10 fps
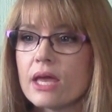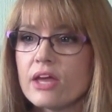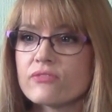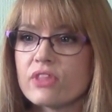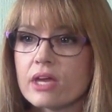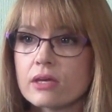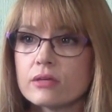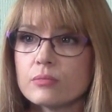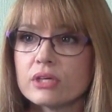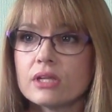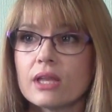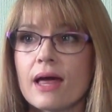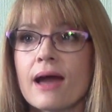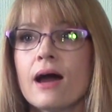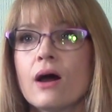If they can be
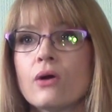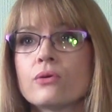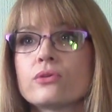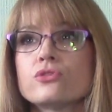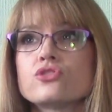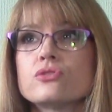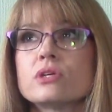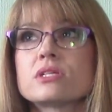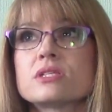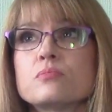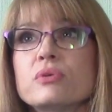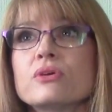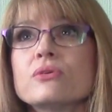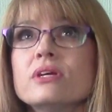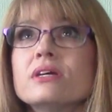allowed to
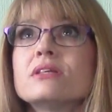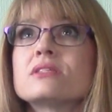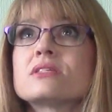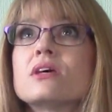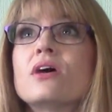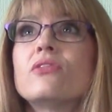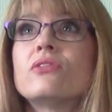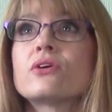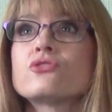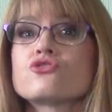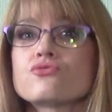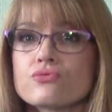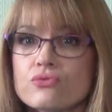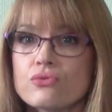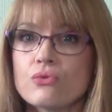experience their
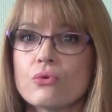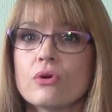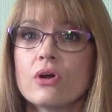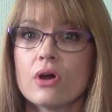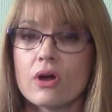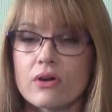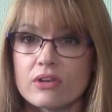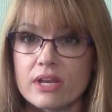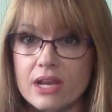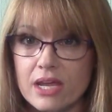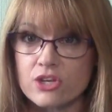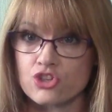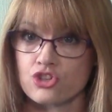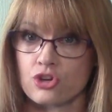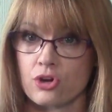true
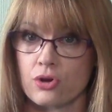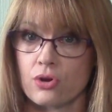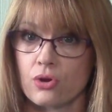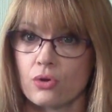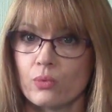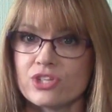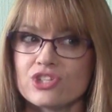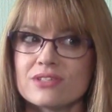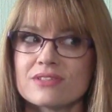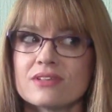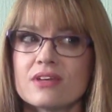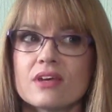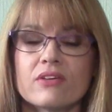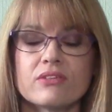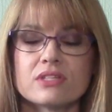nature, which is
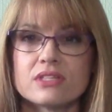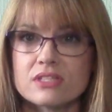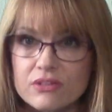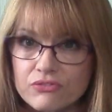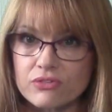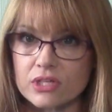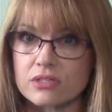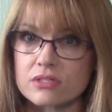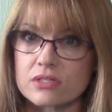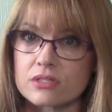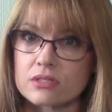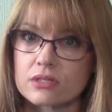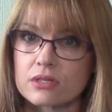different,